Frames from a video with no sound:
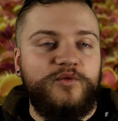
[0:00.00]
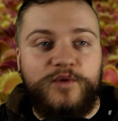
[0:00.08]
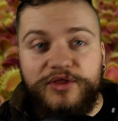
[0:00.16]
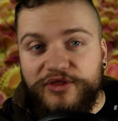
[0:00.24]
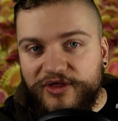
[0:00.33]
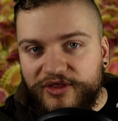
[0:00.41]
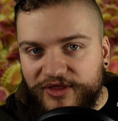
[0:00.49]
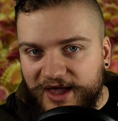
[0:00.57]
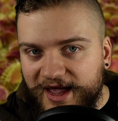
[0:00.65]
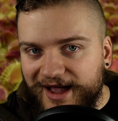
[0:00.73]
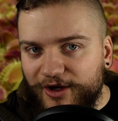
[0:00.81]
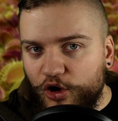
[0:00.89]
with
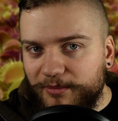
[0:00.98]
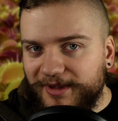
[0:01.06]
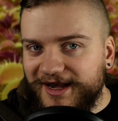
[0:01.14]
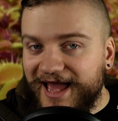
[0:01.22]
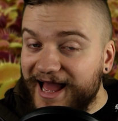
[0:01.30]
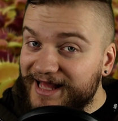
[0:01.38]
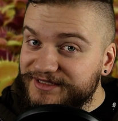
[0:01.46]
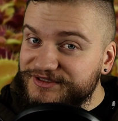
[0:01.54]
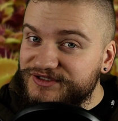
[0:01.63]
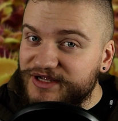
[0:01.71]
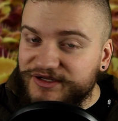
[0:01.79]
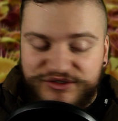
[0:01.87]
their common
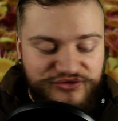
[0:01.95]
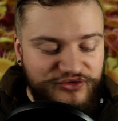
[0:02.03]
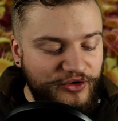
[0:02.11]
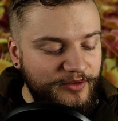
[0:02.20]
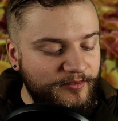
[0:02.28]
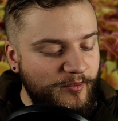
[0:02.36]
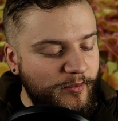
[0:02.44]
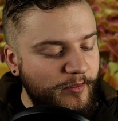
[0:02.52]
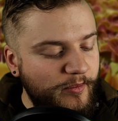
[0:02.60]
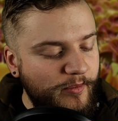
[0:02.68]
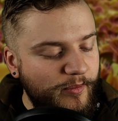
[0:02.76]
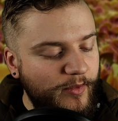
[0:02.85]
ancestor,
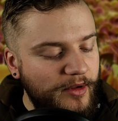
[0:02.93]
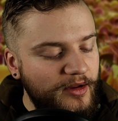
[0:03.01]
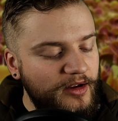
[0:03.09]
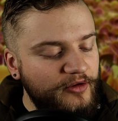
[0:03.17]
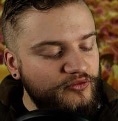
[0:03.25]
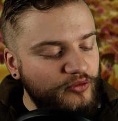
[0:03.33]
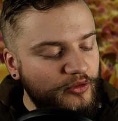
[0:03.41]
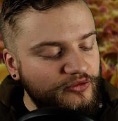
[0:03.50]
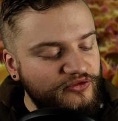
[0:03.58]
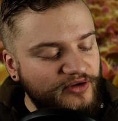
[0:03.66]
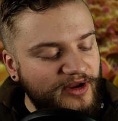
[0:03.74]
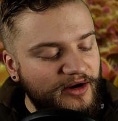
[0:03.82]

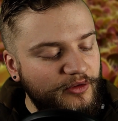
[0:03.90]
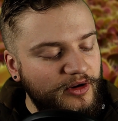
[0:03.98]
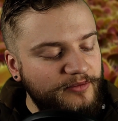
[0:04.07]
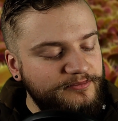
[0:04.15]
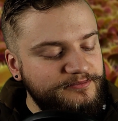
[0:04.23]
Drosera.